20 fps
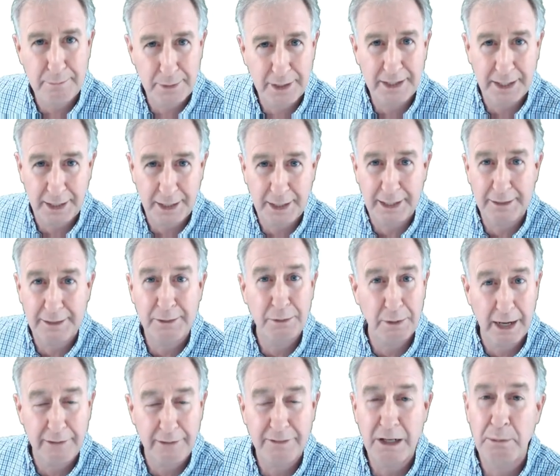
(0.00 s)
but again
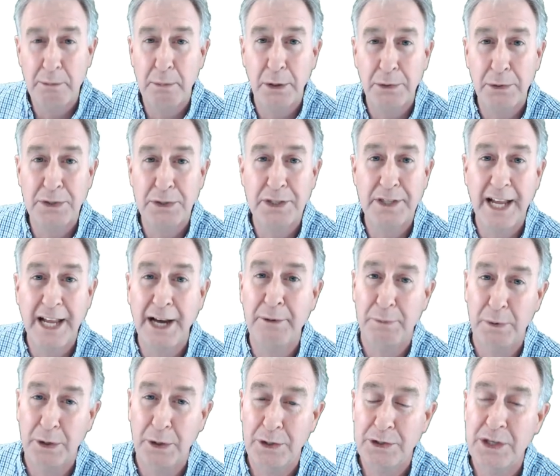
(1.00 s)
gravity pulls it
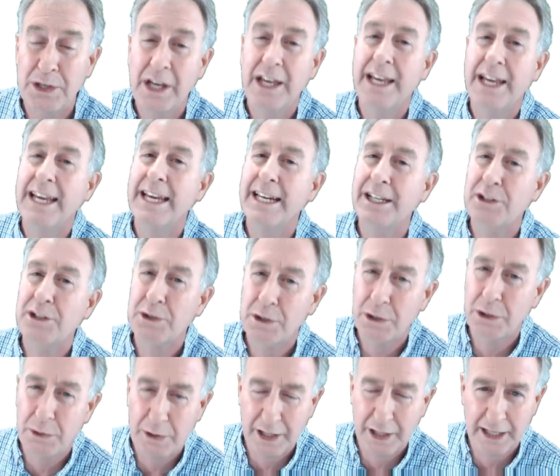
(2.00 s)
downwards and it's
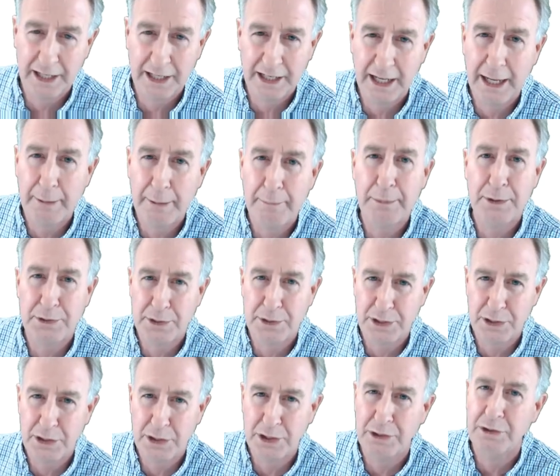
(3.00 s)
located at
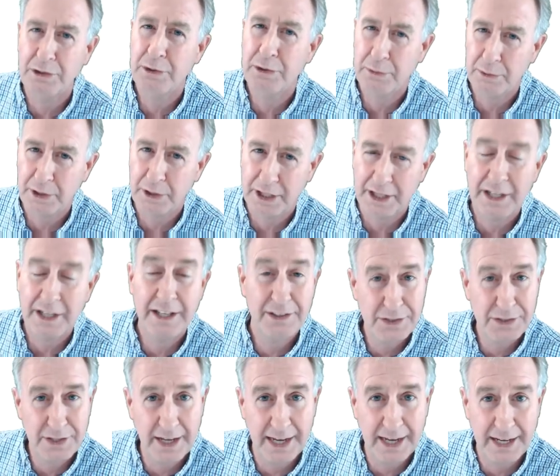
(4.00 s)
position three
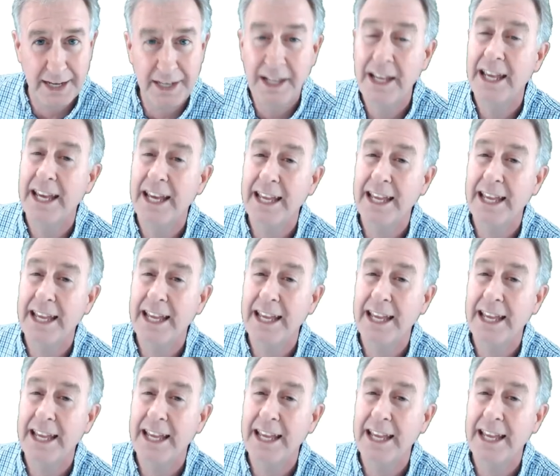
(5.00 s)
instead,